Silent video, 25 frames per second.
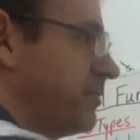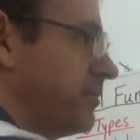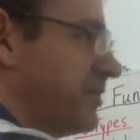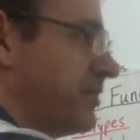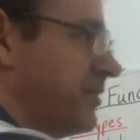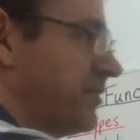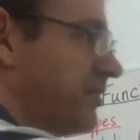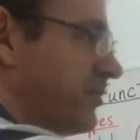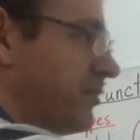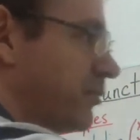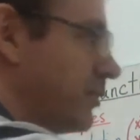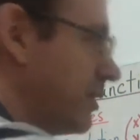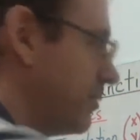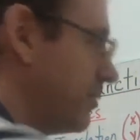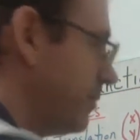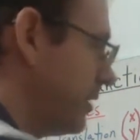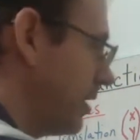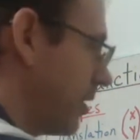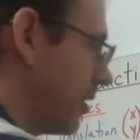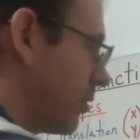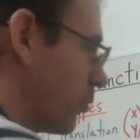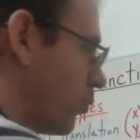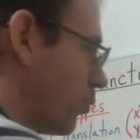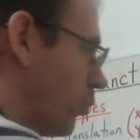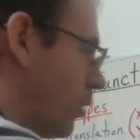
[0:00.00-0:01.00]
this would be
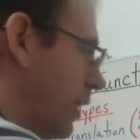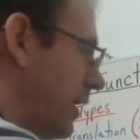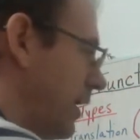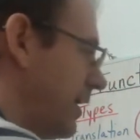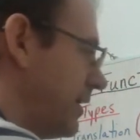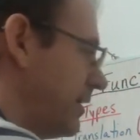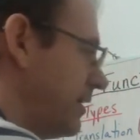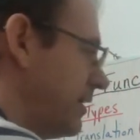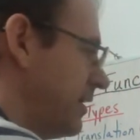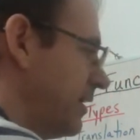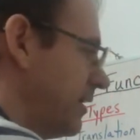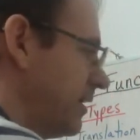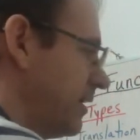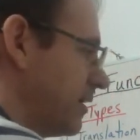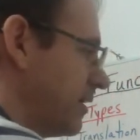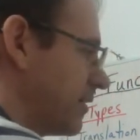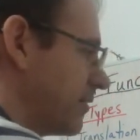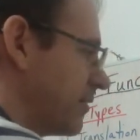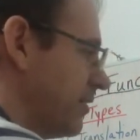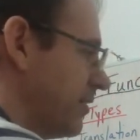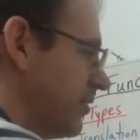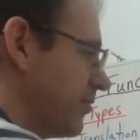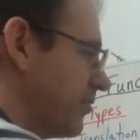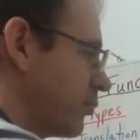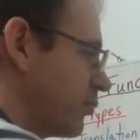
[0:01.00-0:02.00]
our 1,
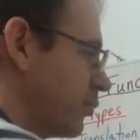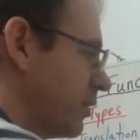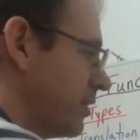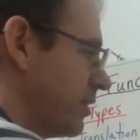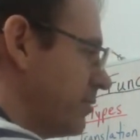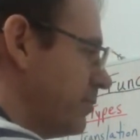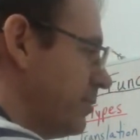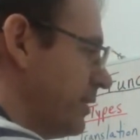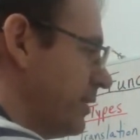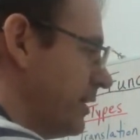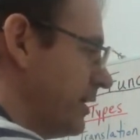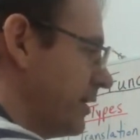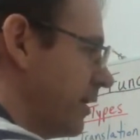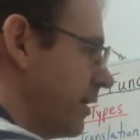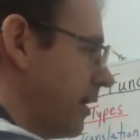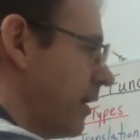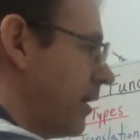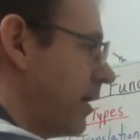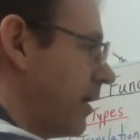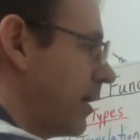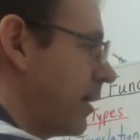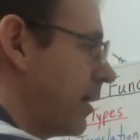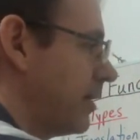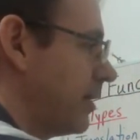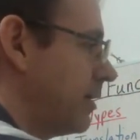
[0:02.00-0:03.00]
this would be
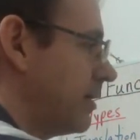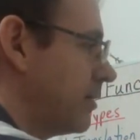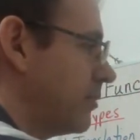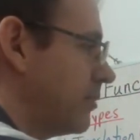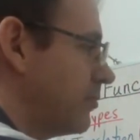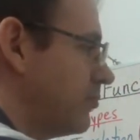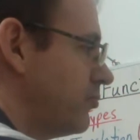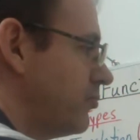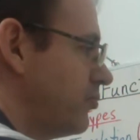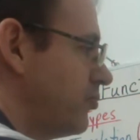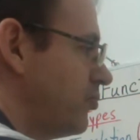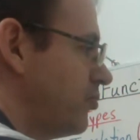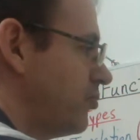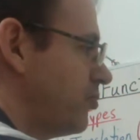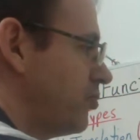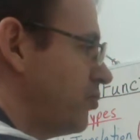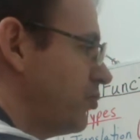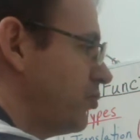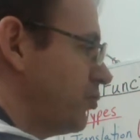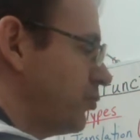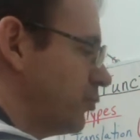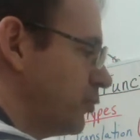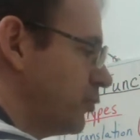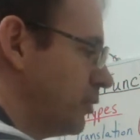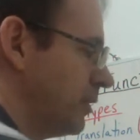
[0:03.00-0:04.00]
our
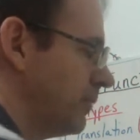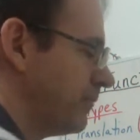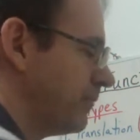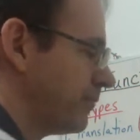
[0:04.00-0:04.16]
2.